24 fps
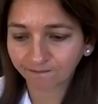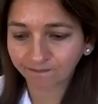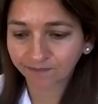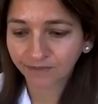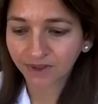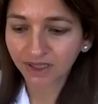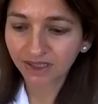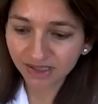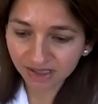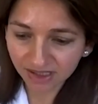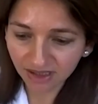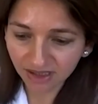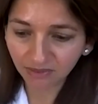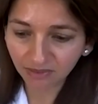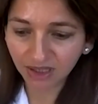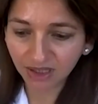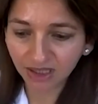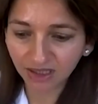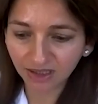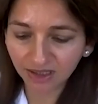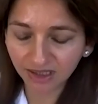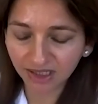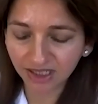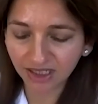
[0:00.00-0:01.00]

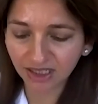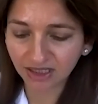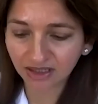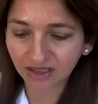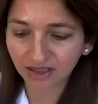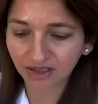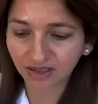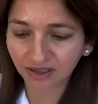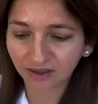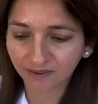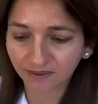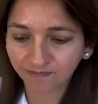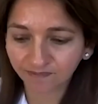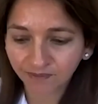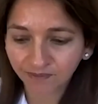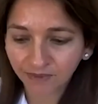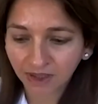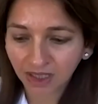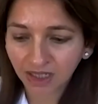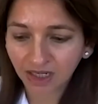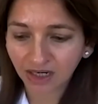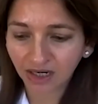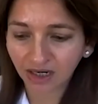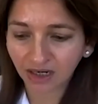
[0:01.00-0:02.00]
Similarly, the
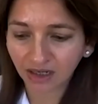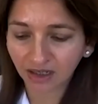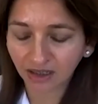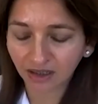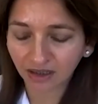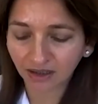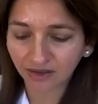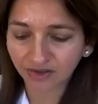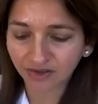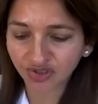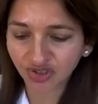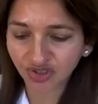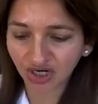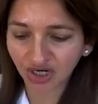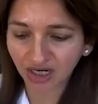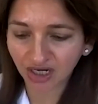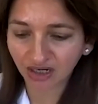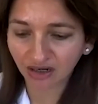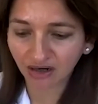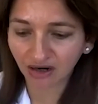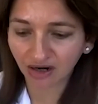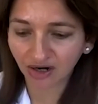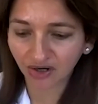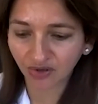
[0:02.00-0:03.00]

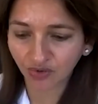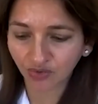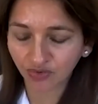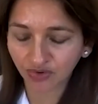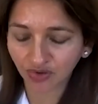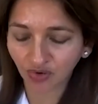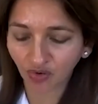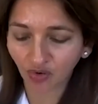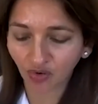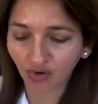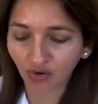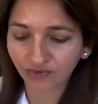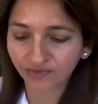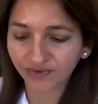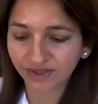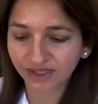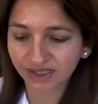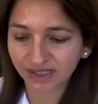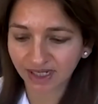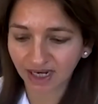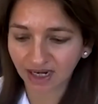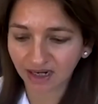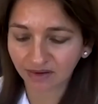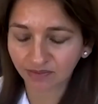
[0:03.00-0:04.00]
JCAR or the
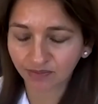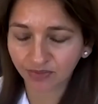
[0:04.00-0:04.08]
Orvacabtagene